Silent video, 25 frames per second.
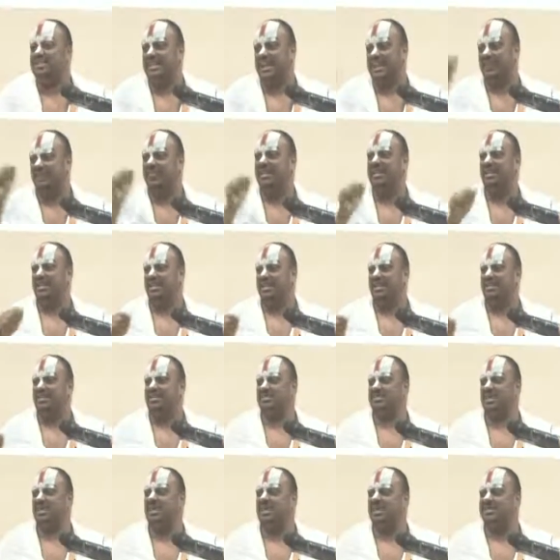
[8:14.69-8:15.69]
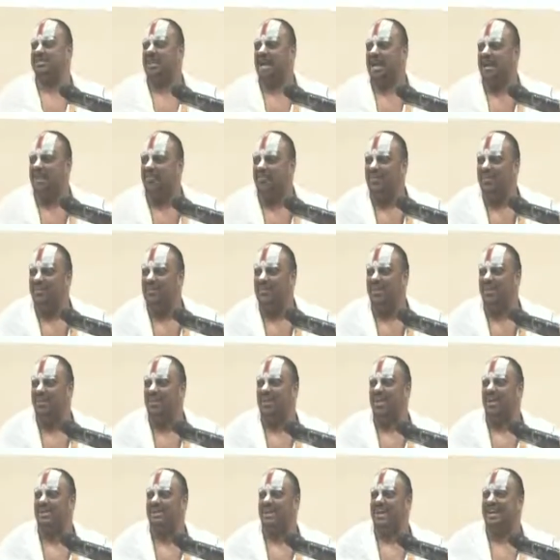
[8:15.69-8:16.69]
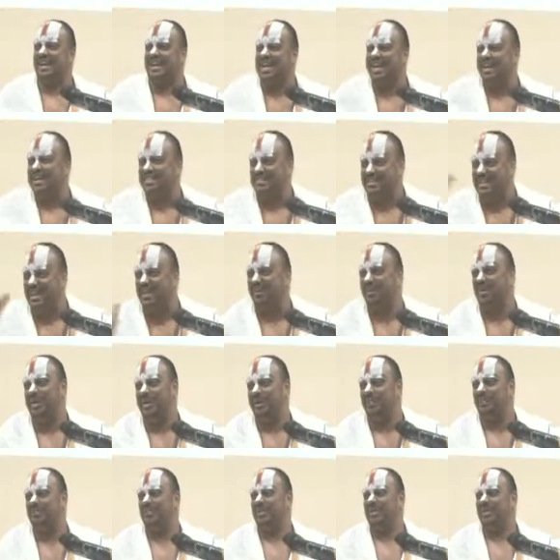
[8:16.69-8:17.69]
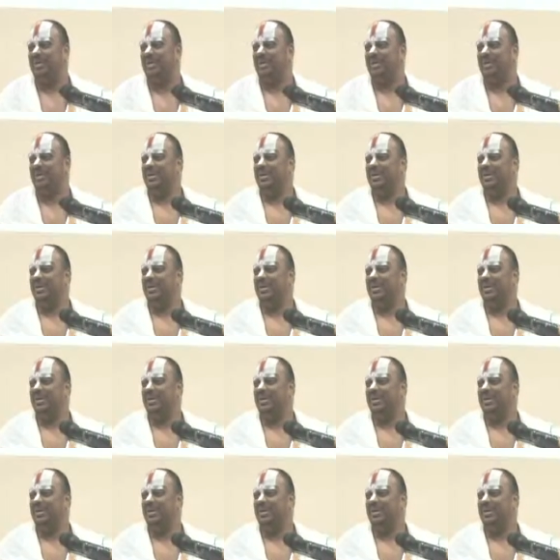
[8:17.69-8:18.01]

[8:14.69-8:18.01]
slavery, it is a scientific slavery or technical slavery.